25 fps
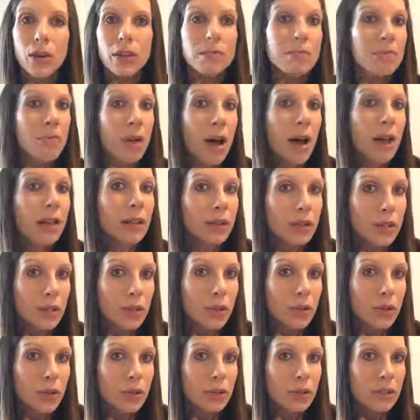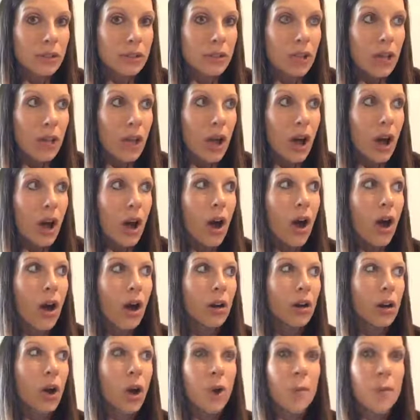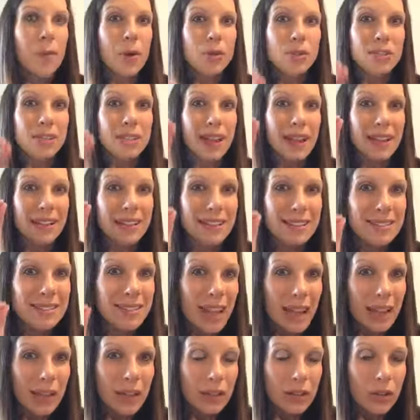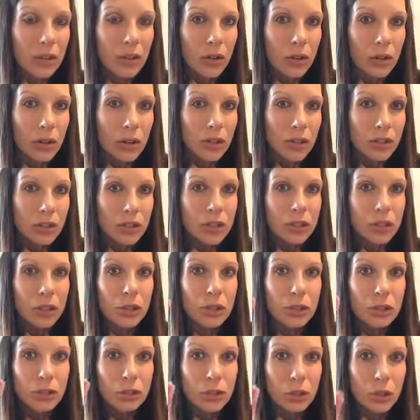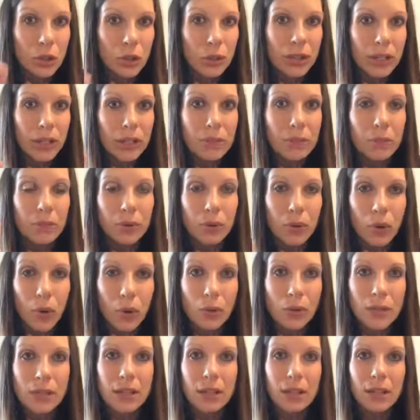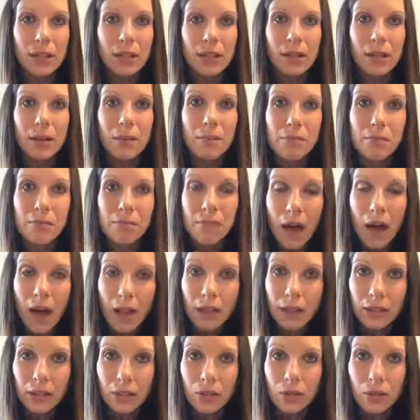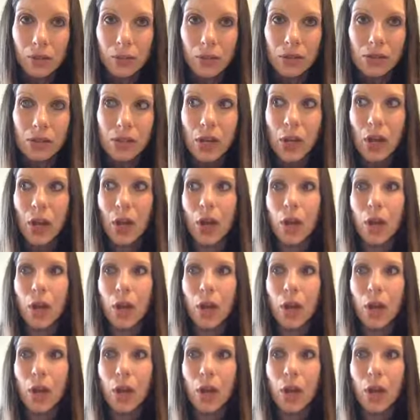molecules are almost identical to gluten protein molecules.